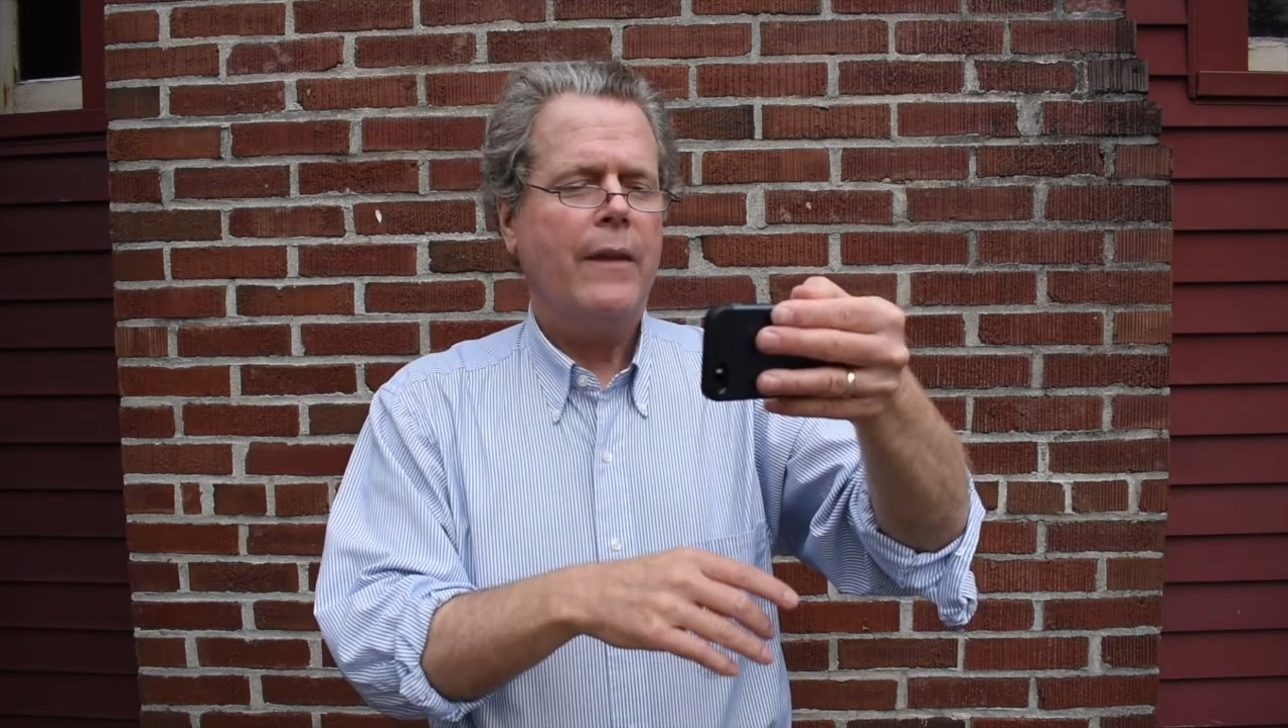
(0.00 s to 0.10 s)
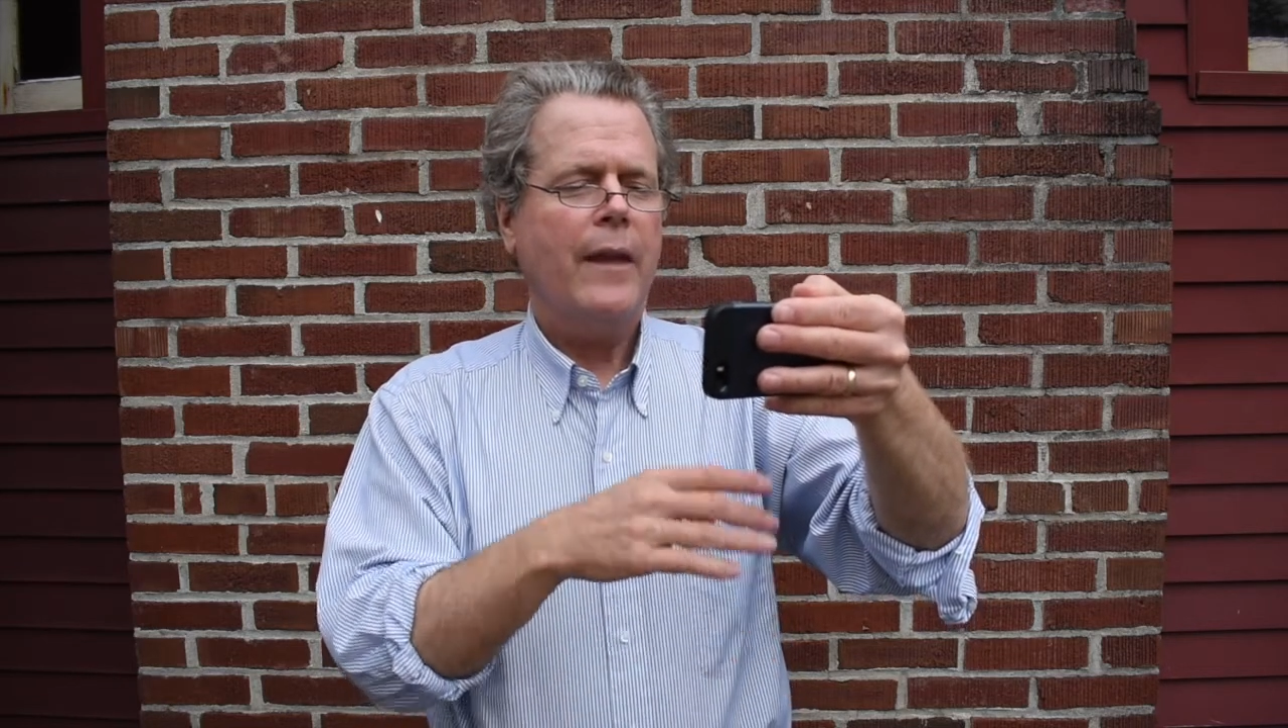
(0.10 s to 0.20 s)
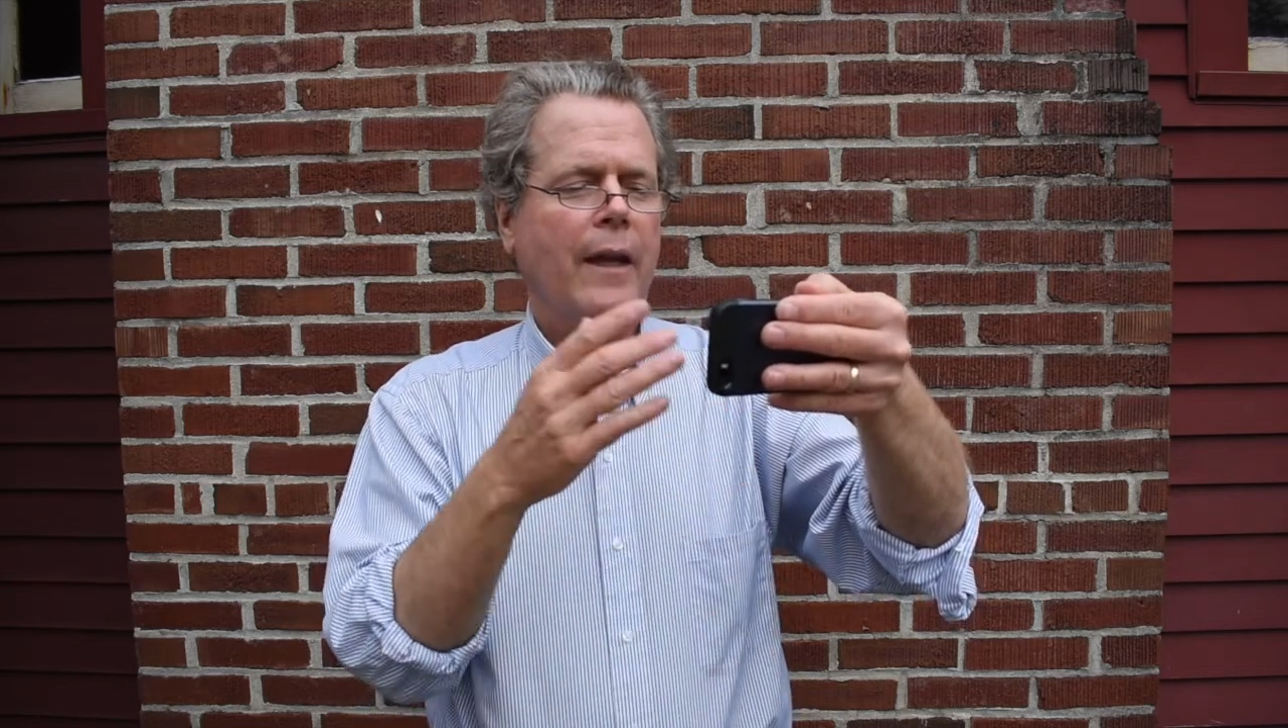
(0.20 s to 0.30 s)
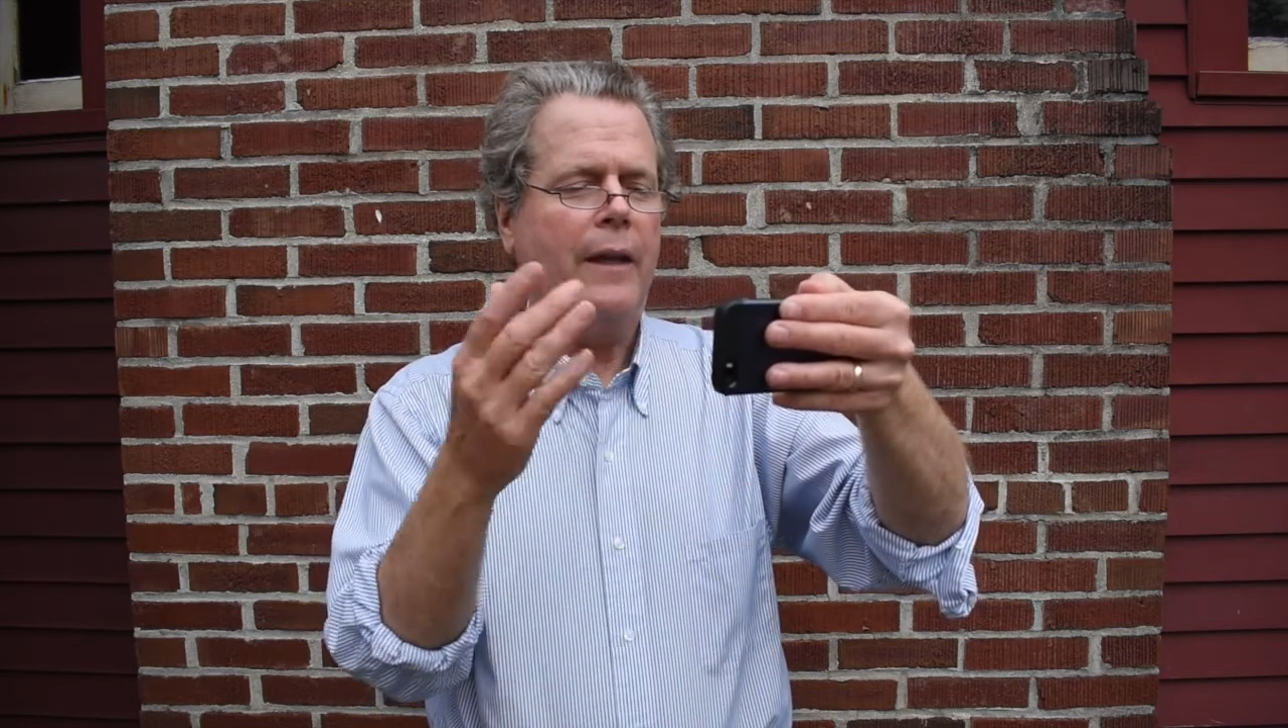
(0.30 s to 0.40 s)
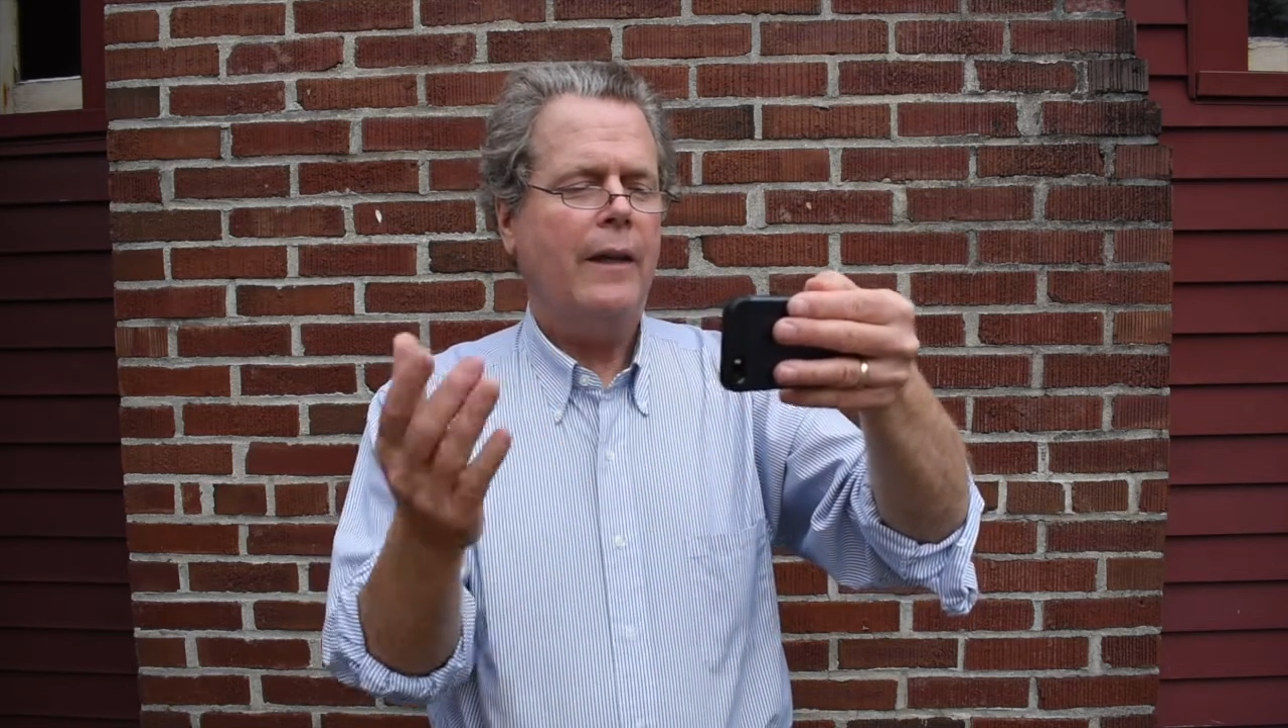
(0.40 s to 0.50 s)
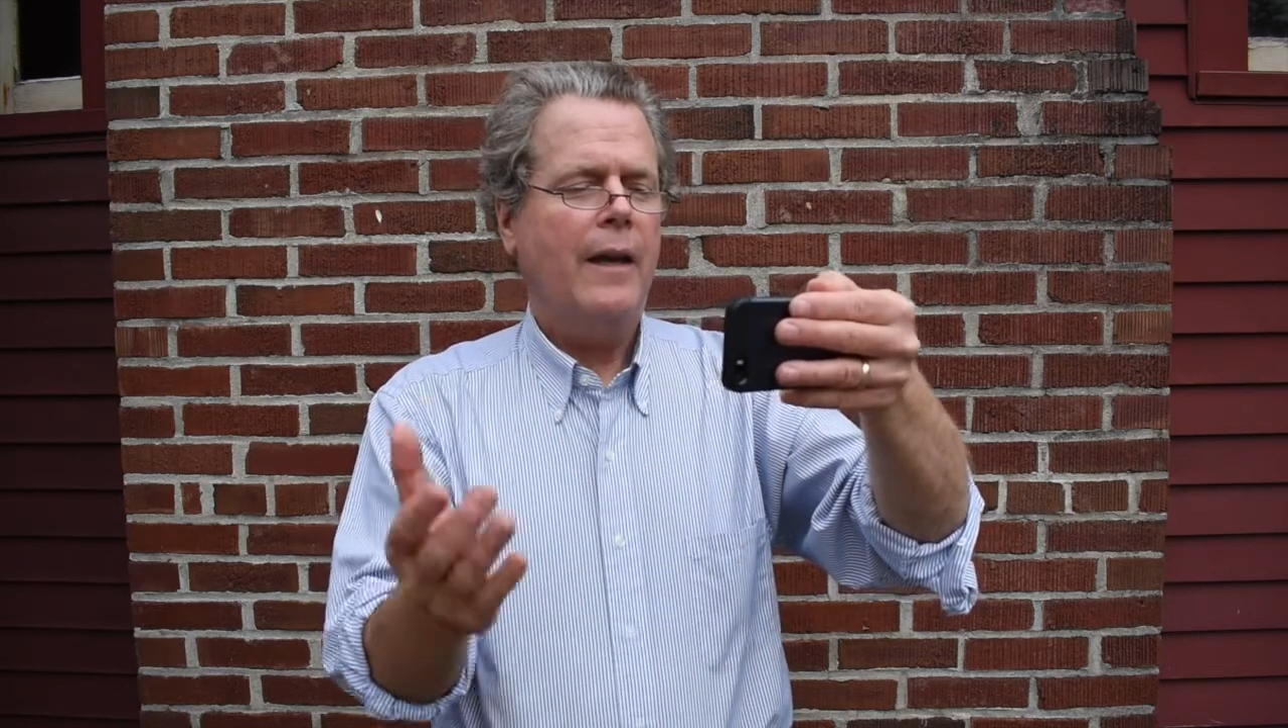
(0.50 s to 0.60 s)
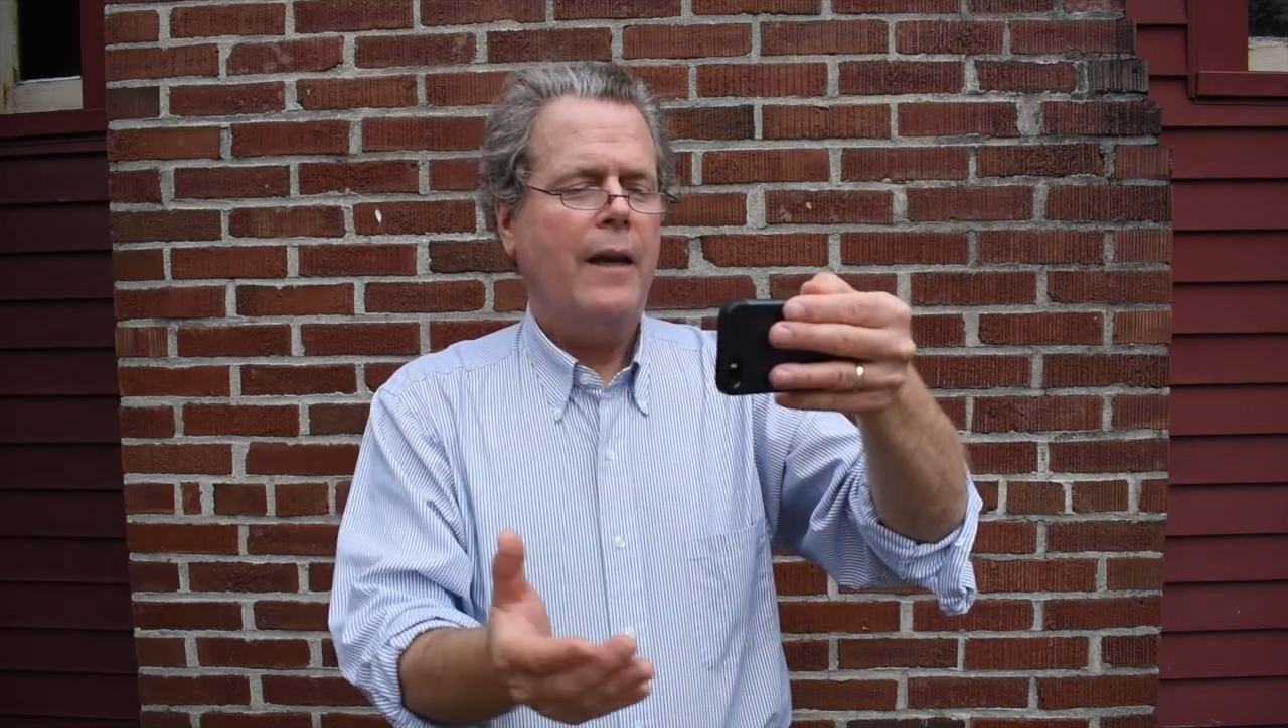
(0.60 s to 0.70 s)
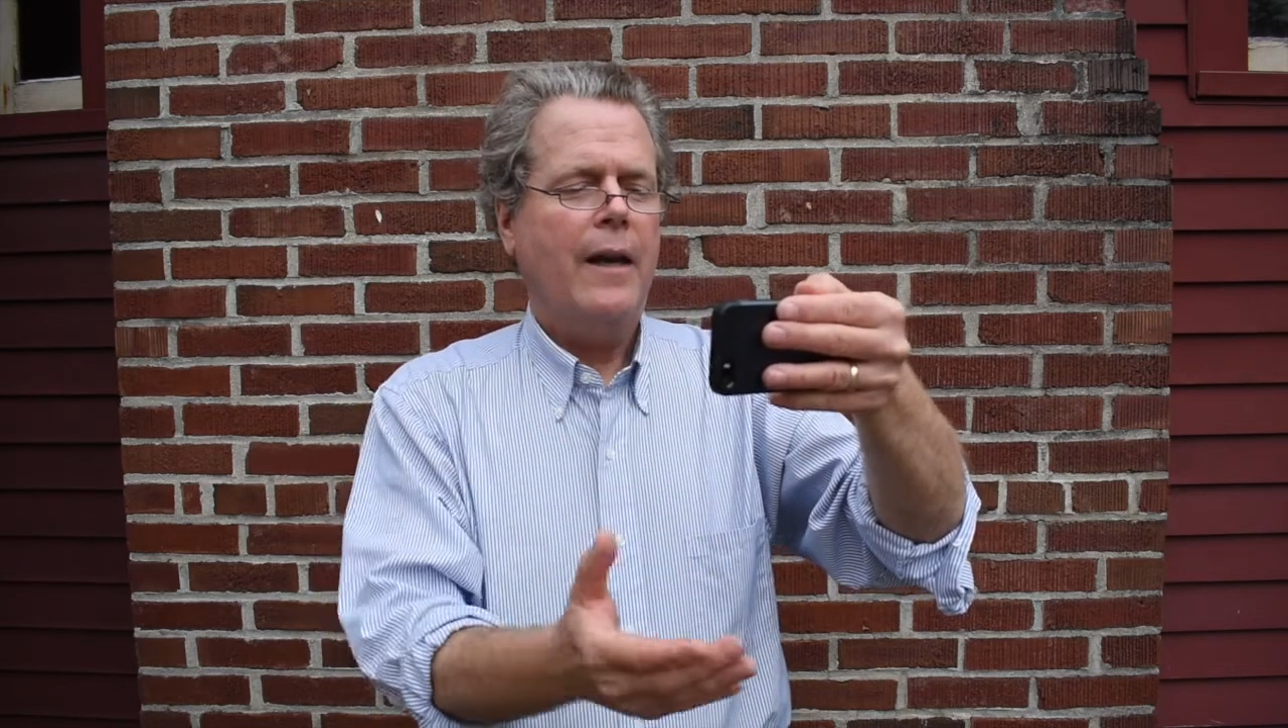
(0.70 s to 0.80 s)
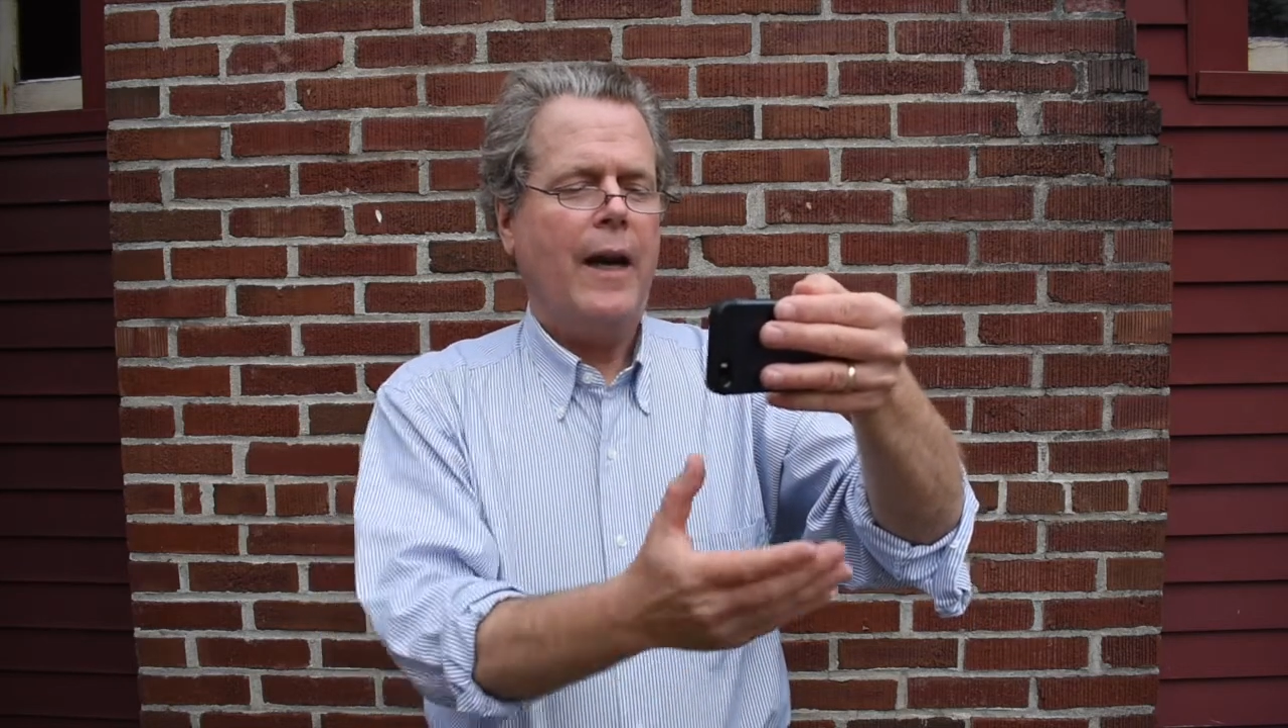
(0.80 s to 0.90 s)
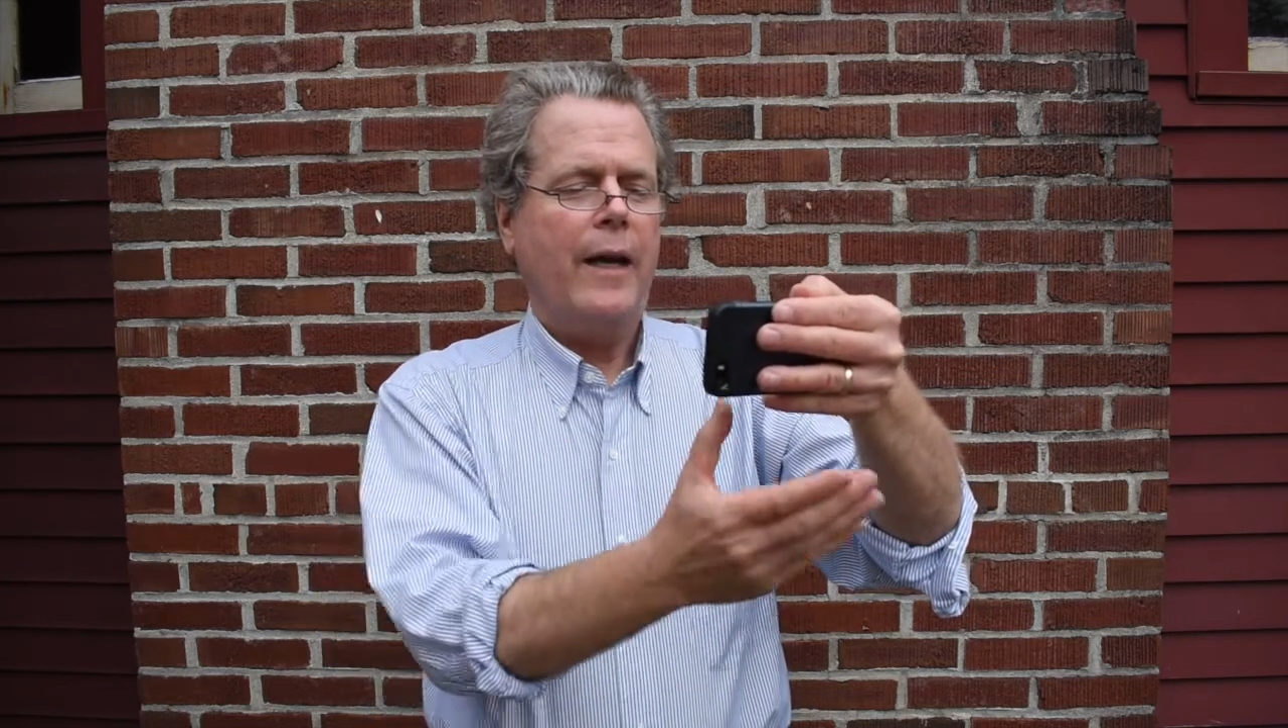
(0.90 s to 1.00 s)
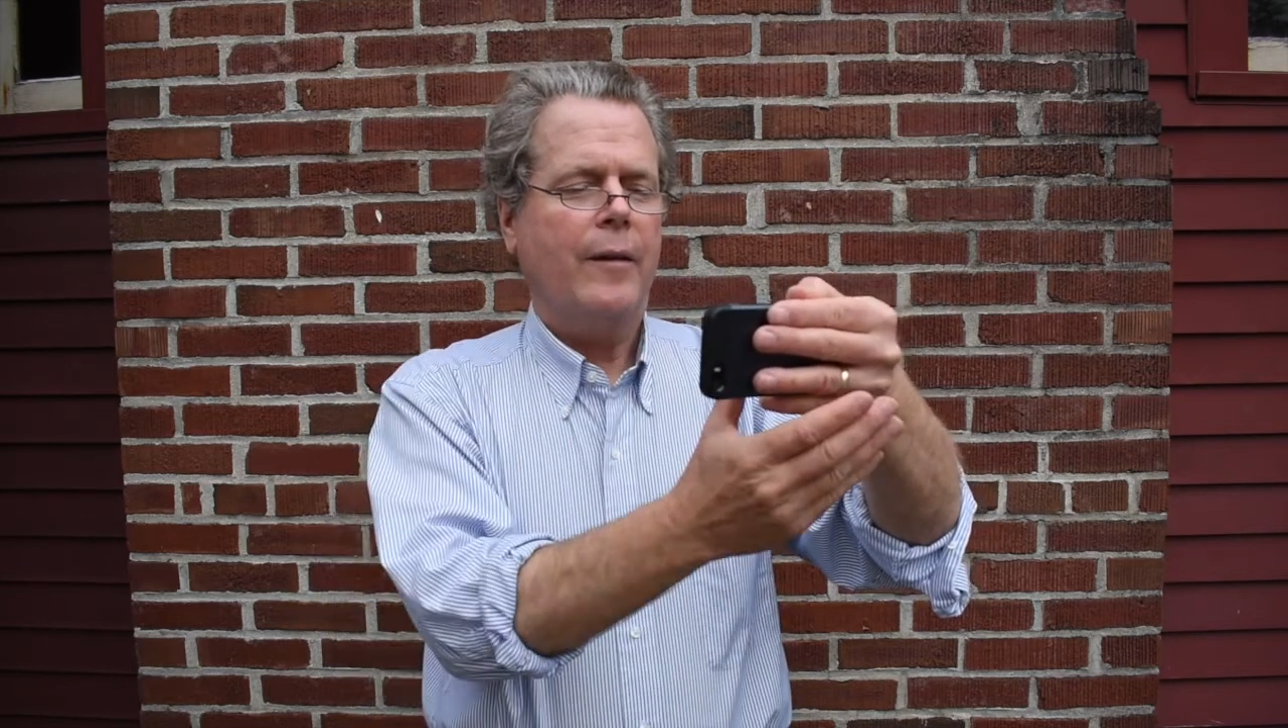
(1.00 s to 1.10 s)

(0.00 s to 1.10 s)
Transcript: Then I